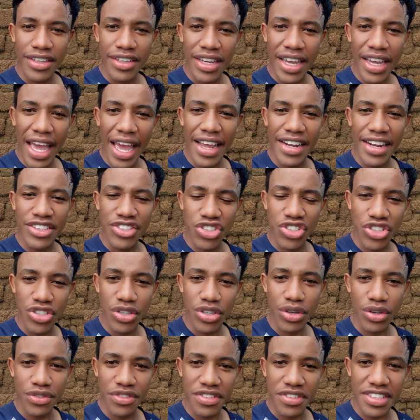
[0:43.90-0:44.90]
getting
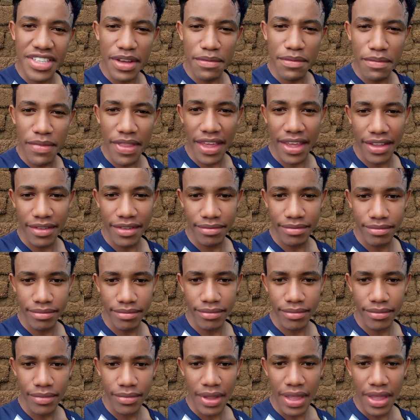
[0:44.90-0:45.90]
short of something.
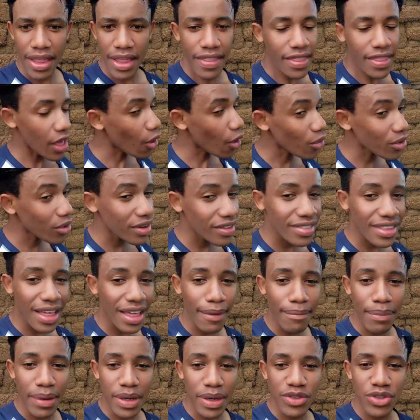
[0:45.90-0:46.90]
The only thing
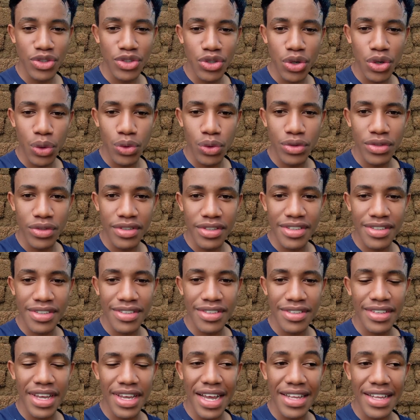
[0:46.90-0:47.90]
that person knows is
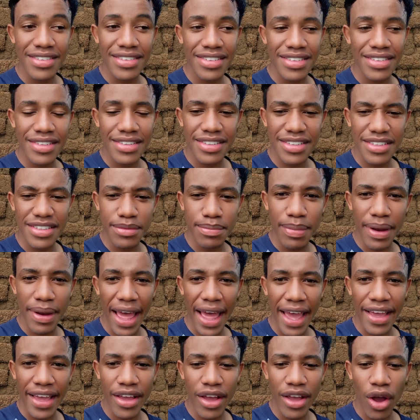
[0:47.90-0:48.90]
constant
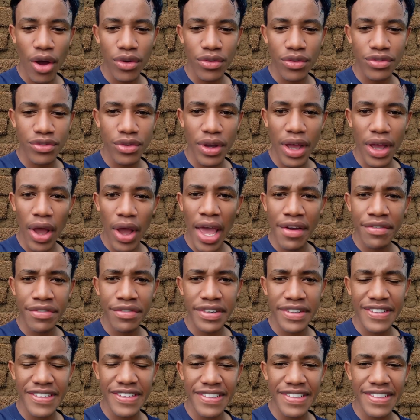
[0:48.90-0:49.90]
supply of
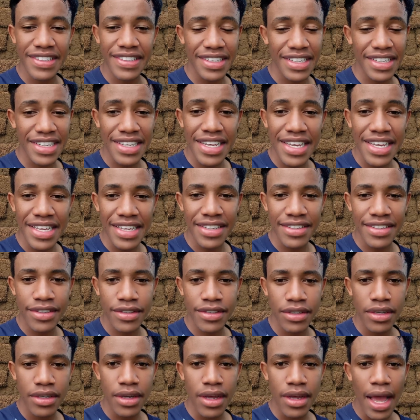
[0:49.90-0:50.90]
everything that they need
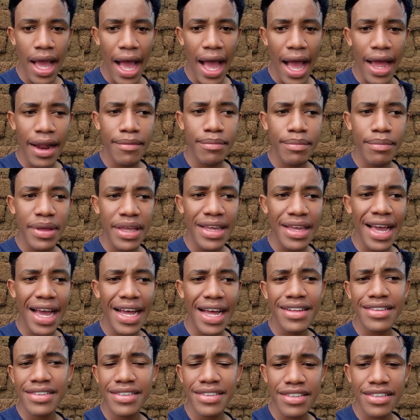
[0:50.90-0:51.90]
and being
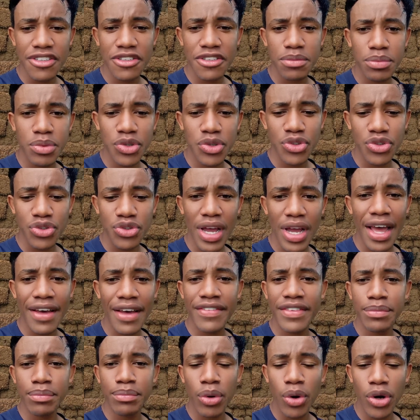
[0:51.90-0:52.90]
at their disposal at
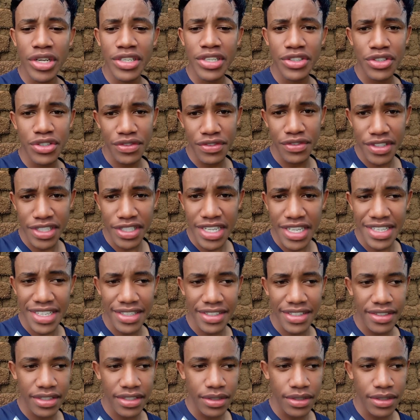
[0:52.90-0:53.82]
the point of need.